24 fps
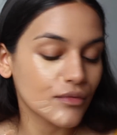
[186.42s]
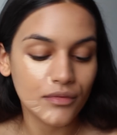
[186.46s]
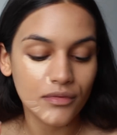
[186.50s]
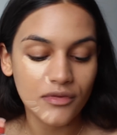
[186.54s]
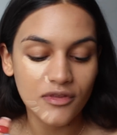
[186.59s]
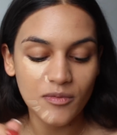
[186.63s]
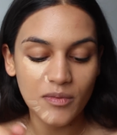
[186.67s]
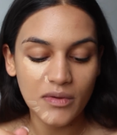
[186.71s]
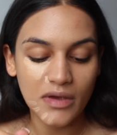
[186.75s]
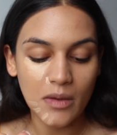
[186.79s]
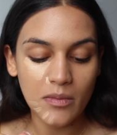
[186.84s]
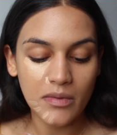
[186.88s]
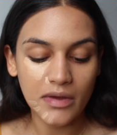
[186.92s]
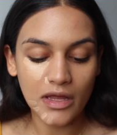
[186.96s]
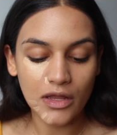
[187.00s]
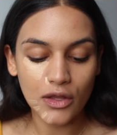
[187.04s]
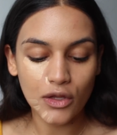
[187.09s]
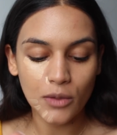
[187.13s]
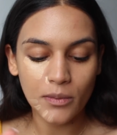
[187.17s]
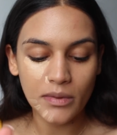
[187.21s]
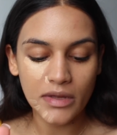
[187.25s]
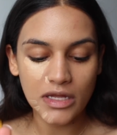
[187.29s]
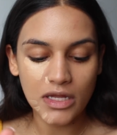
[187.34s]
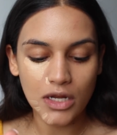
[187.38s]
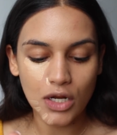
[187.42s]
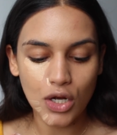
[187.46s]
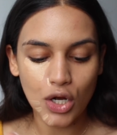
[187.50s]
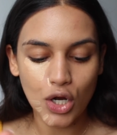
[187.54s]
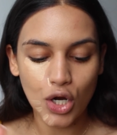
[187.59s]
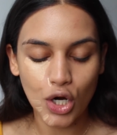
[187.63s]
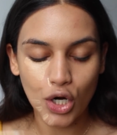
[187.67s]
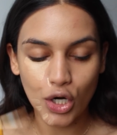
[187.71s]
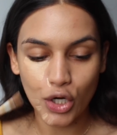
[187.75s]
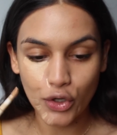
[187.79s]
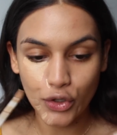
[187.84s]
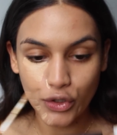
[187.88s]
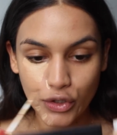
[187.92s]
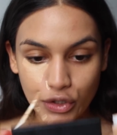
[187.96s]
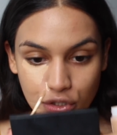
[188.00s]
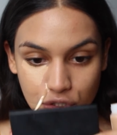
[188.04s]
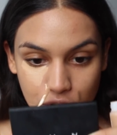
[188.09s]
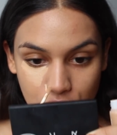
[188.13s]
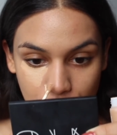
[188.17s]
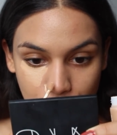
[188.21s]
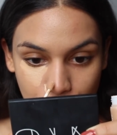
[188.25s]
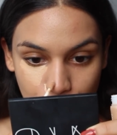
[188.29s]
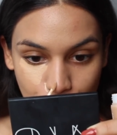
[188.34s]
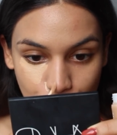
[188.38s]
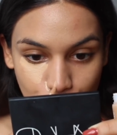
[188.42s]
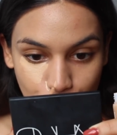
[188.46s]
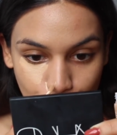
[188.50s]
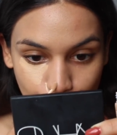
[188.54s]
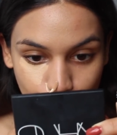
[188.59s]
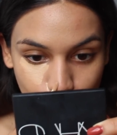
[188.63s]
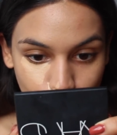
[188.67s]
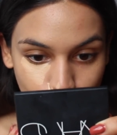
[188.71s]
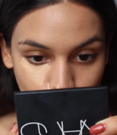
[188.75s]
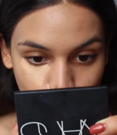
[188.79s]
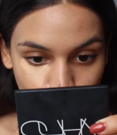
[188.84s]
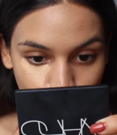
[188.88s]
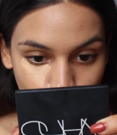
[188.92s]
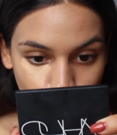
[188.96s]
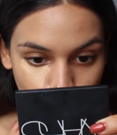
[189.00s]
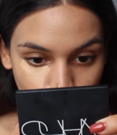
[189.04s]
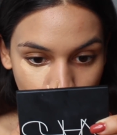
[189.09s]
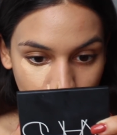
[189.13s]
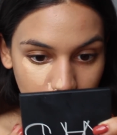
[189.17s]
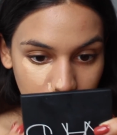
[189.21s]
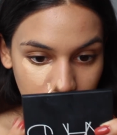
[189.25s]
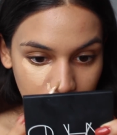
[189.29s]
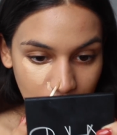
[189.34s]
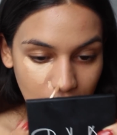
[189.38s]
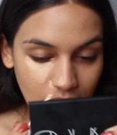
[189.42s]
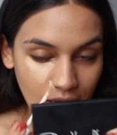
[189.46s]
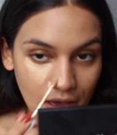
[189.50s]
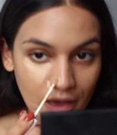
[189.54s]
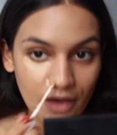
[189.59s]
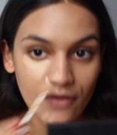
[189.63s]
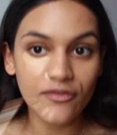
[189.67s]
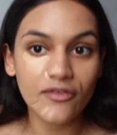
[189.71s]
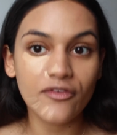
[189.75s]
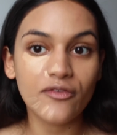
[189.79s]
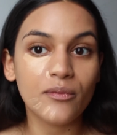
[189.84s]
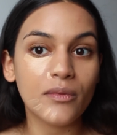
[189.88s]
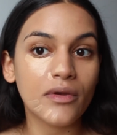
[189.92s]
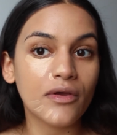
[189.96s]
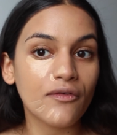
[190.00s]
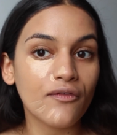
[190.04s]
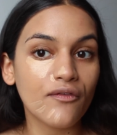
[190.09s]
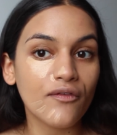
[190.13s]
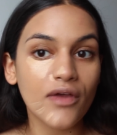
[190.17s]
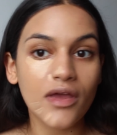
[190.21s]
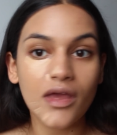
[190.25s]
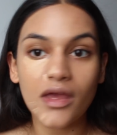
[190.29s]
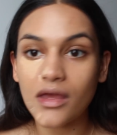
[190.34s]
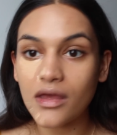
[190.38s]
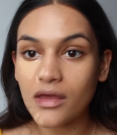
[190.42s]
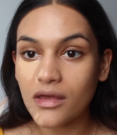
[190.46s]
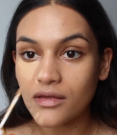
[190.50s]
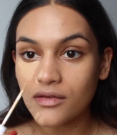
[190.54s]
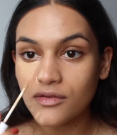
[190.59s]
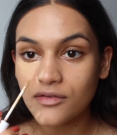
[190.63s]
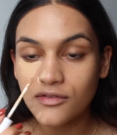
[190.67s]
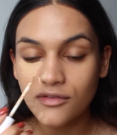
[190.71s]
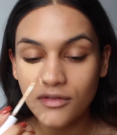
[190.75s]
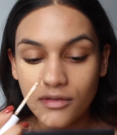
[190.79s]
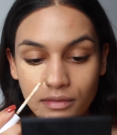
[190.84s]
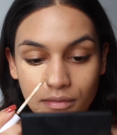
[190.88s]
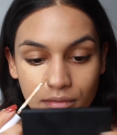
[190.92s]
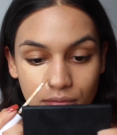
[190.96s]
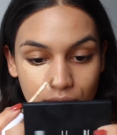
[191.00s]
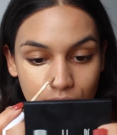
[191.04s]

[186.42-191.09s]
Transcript: It's becoming a little bit hard to do one half of my face.